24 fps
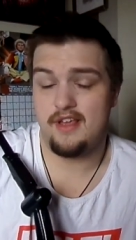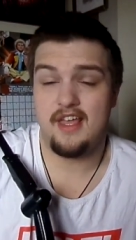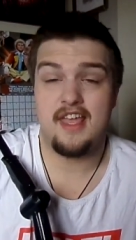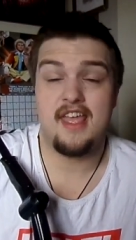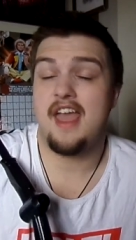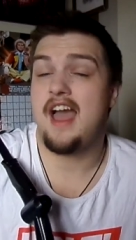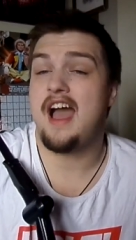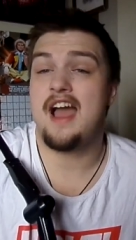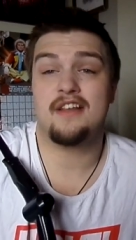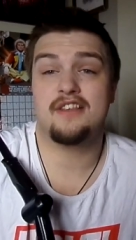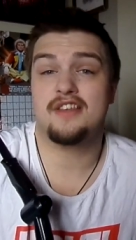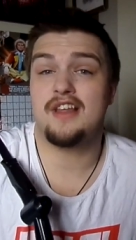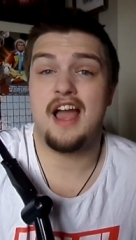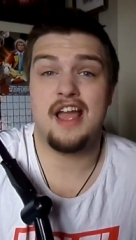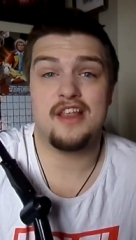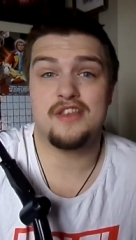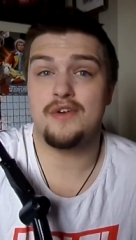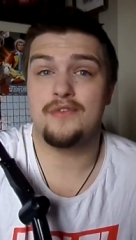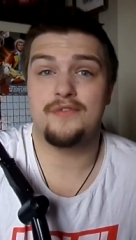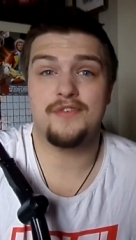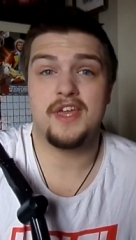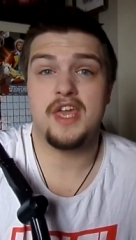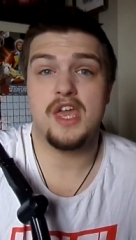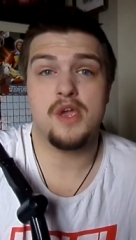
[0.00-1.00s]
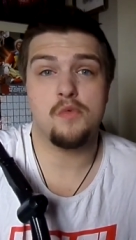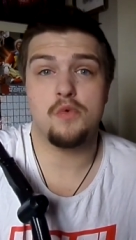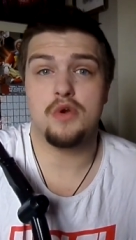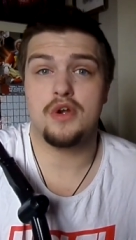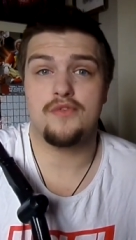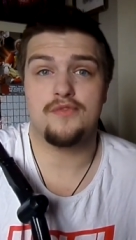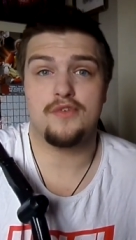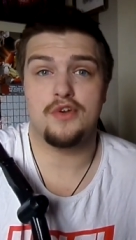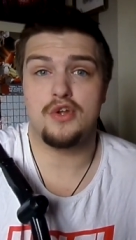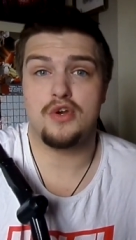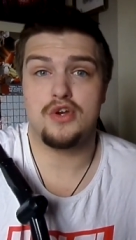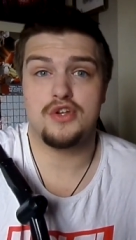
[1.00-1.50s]
I, I don't think he would
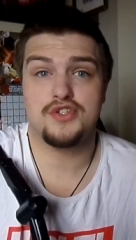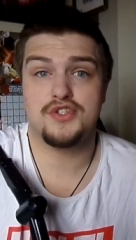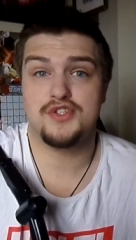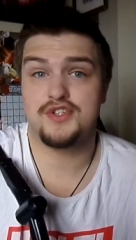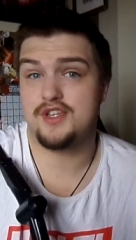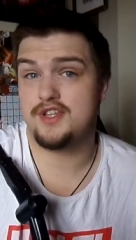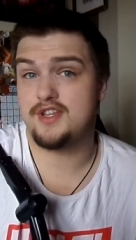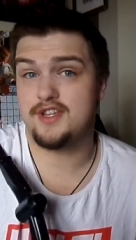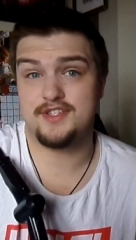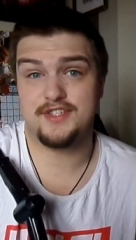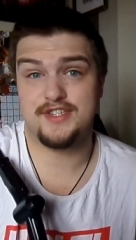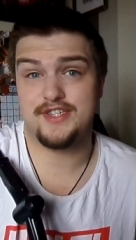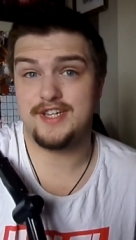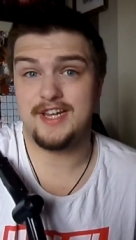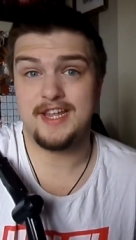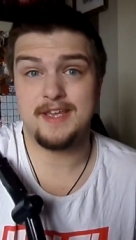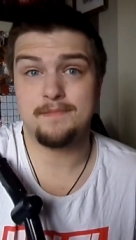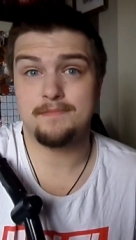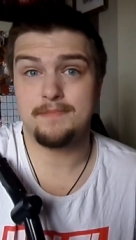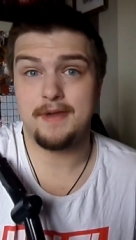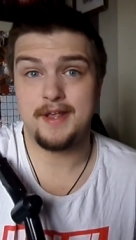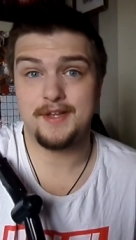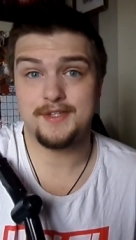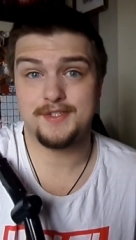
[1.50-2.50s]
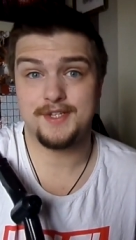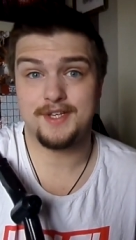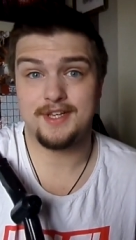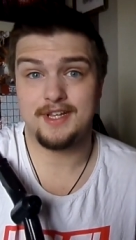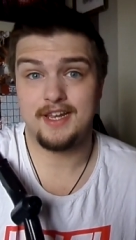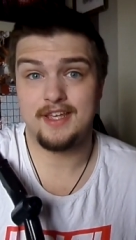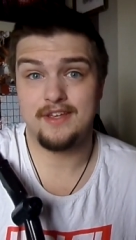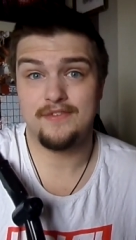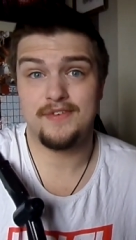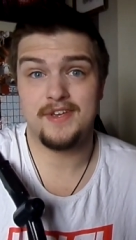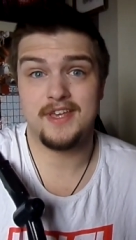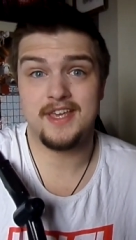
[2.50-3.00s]
have lost sleep,
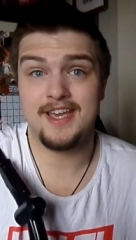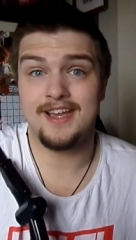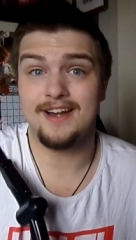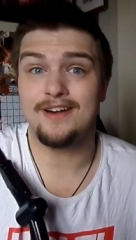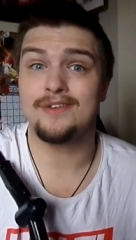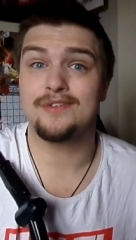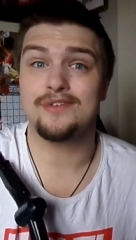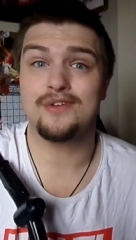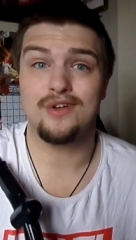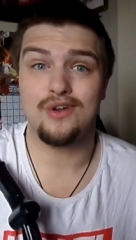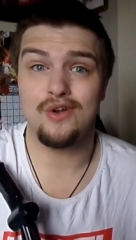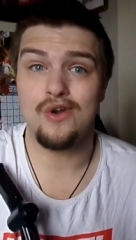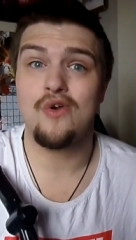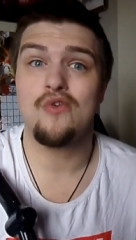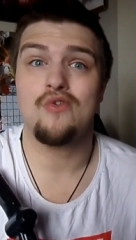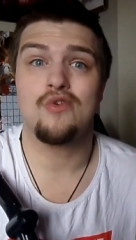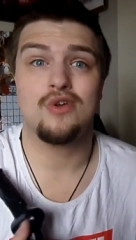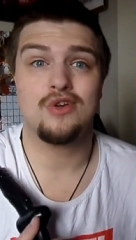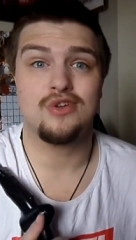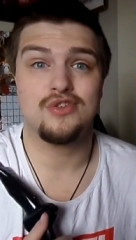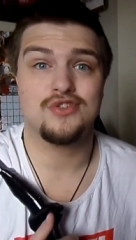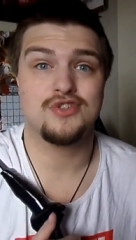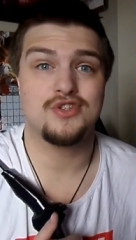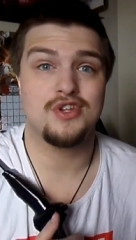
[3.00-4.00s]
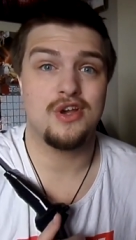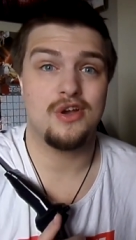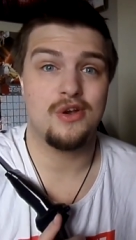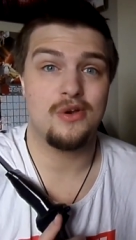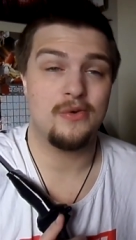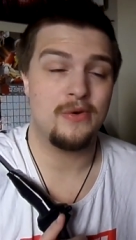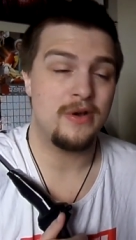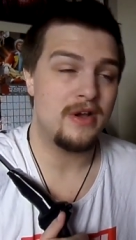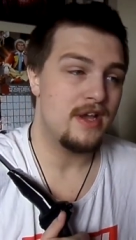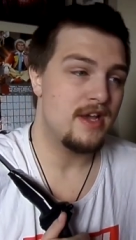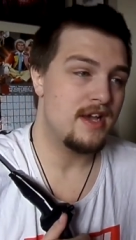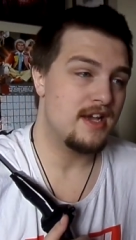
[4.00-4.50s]
basically, if he killed Laurel.
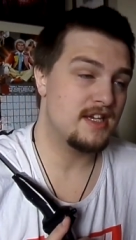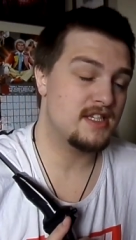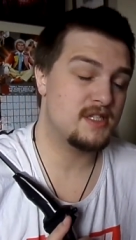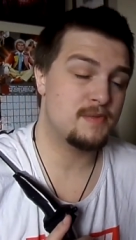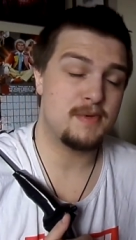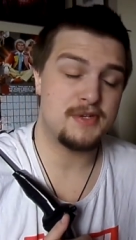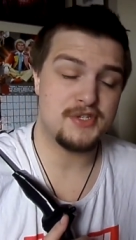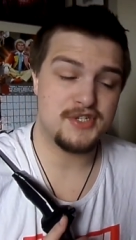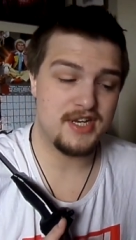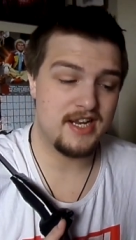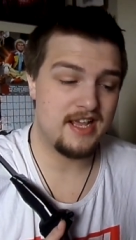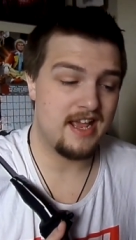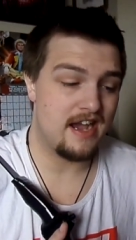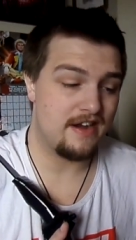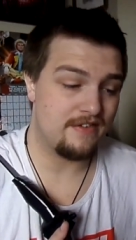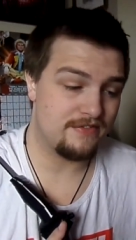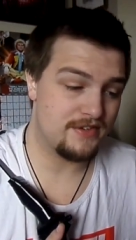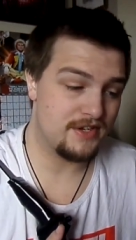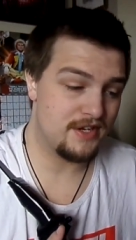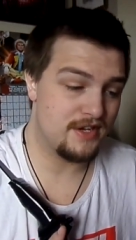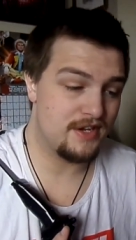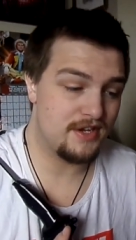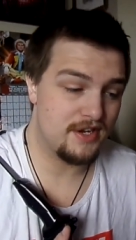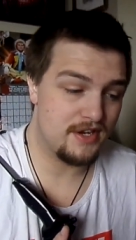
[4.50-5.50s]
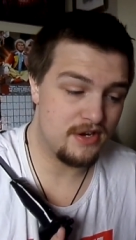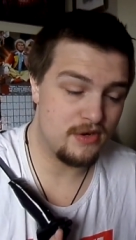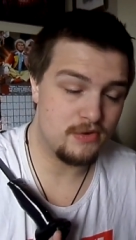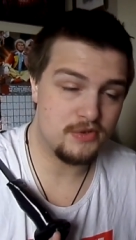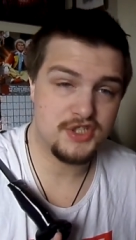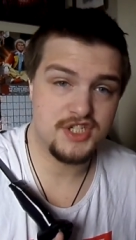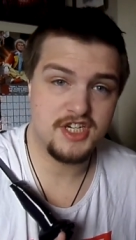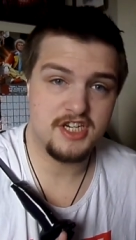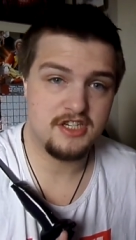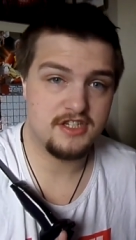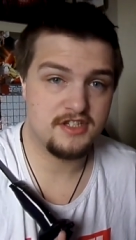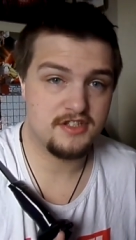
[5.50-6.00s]
So, especially after, you know,
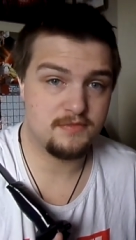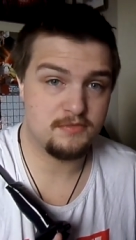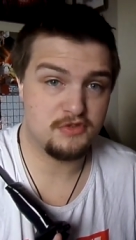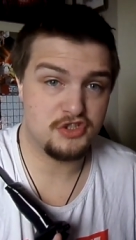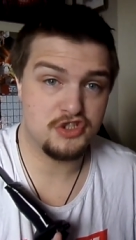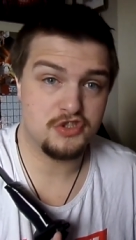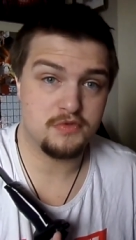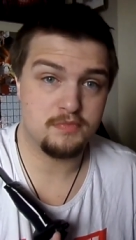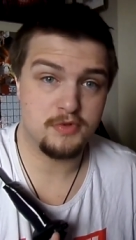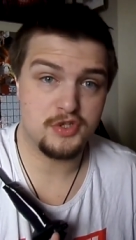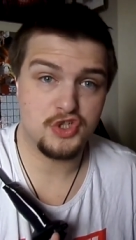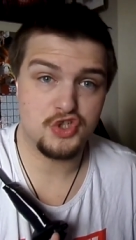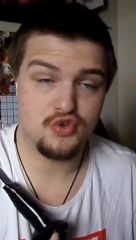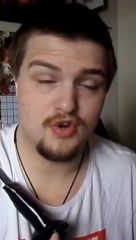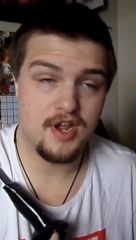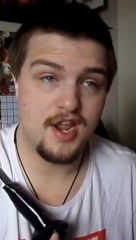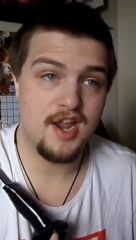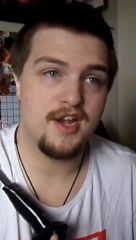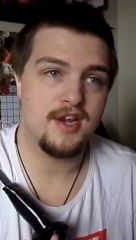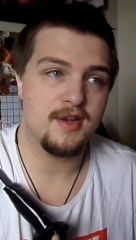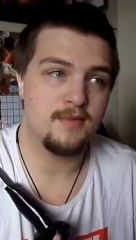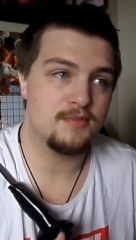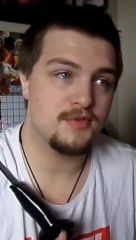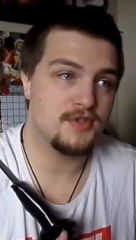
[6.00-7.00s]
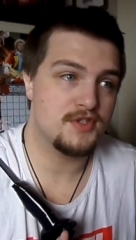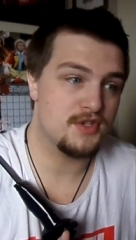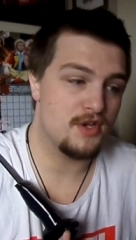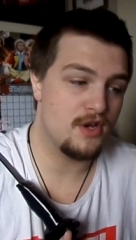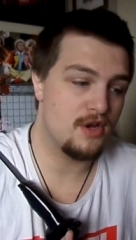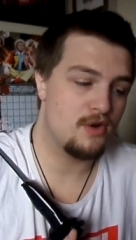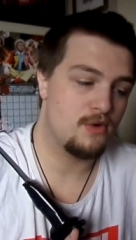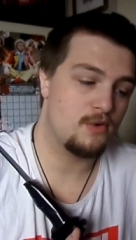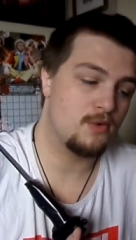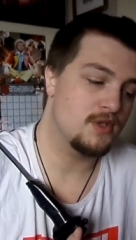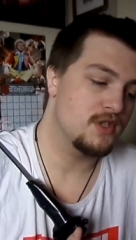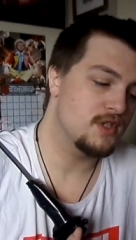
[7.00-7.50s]
she's just, just betrayed him.
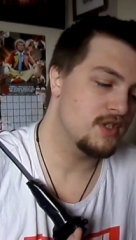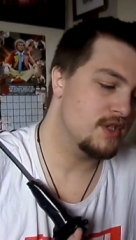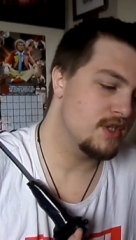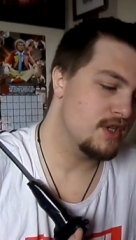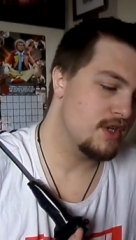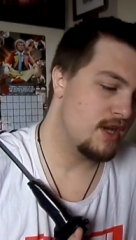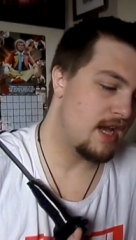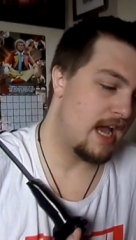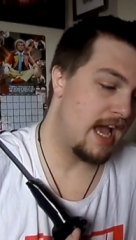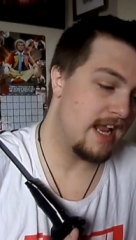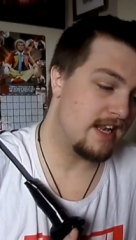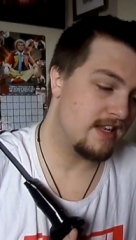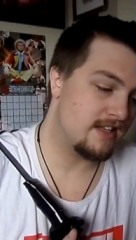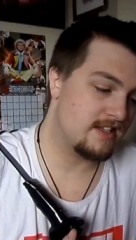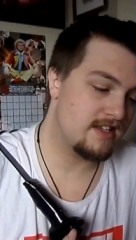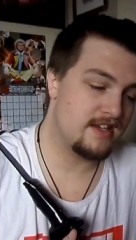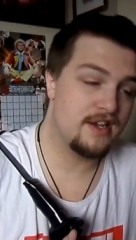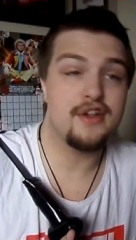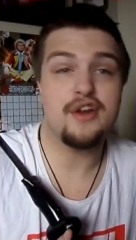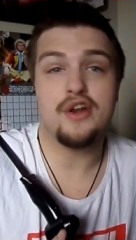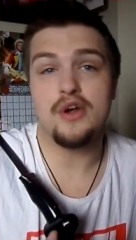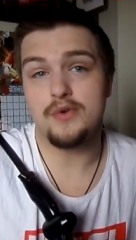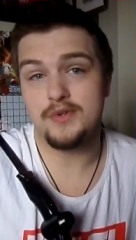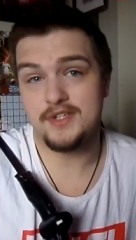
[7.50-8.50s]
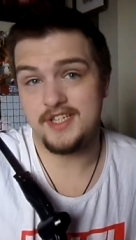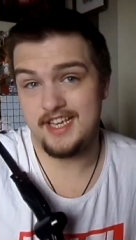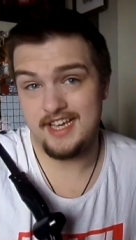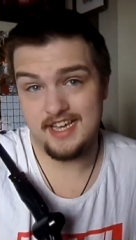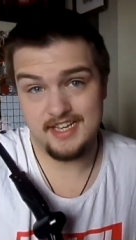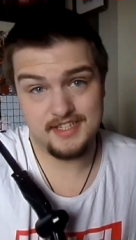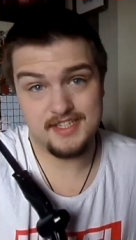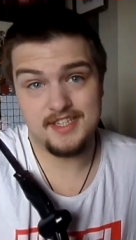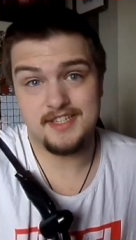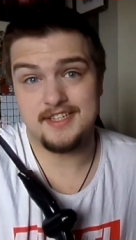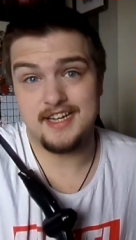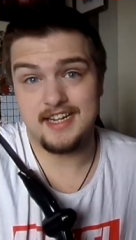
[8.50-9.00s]
So, and, you know,
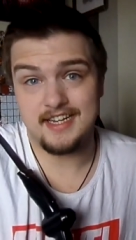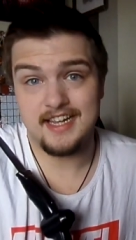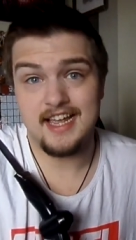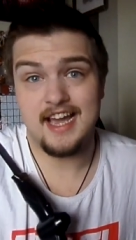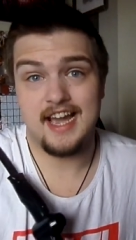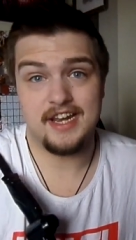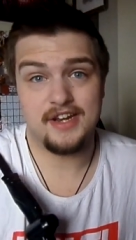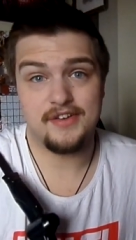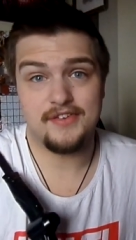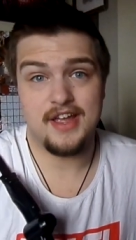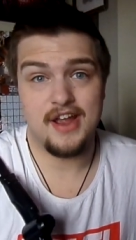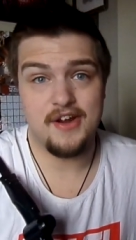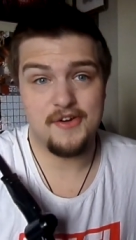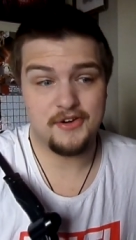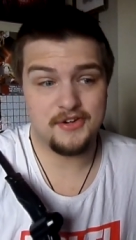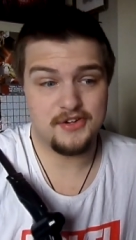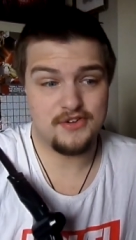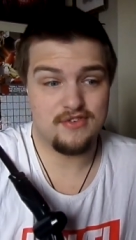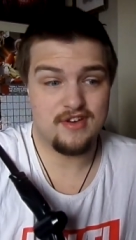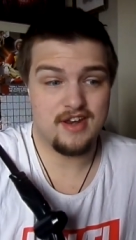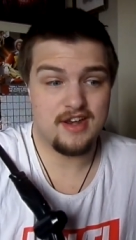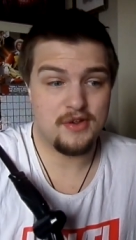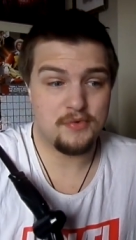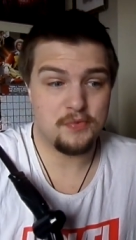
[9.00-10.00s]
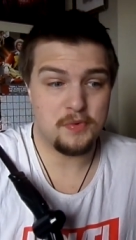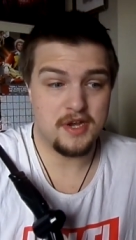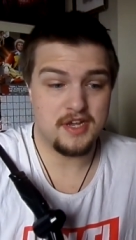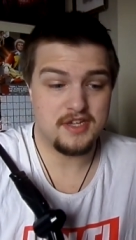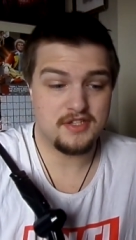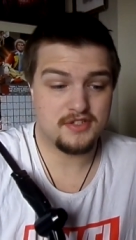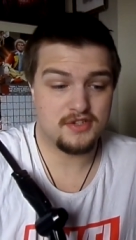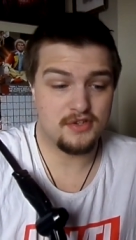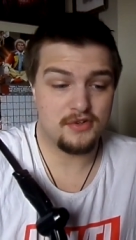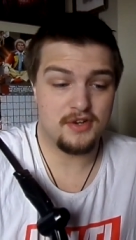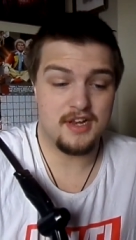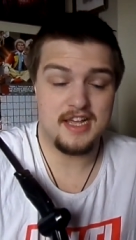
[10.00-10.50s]
Diaz is that kind of character
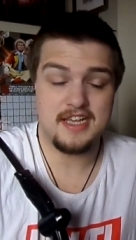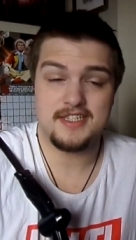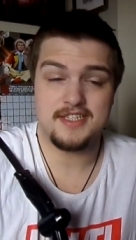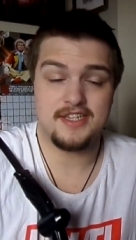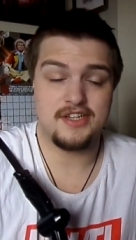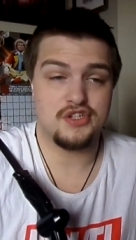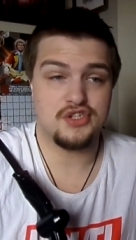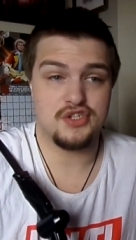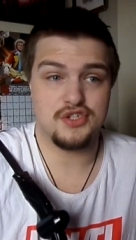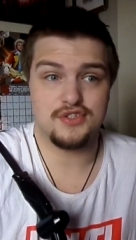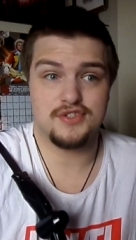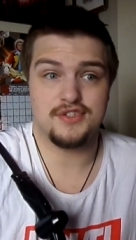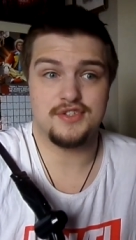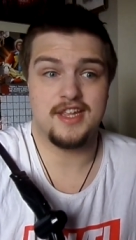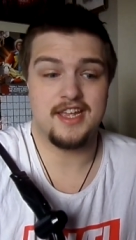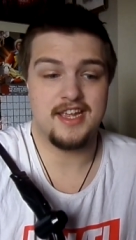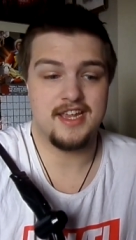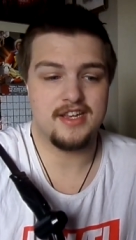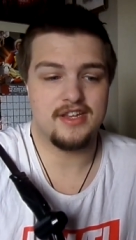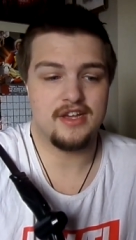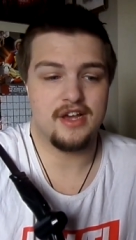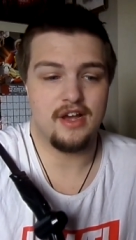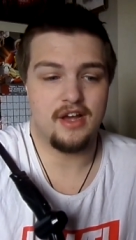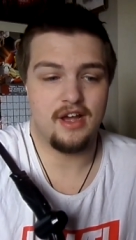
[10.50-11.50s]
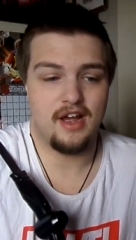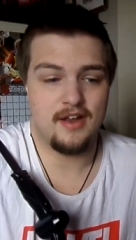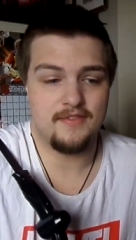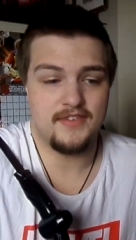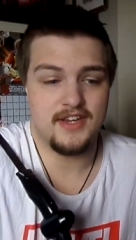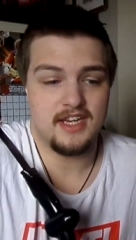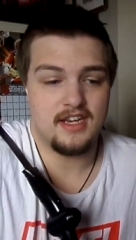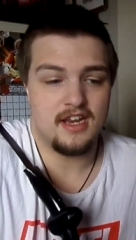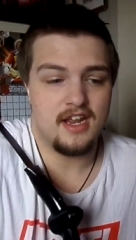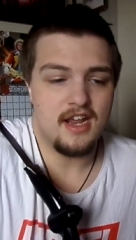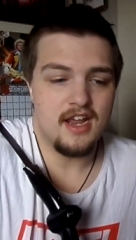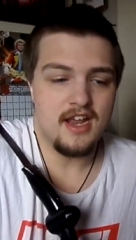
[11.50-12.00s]
anyways, unless he does need her. I mean,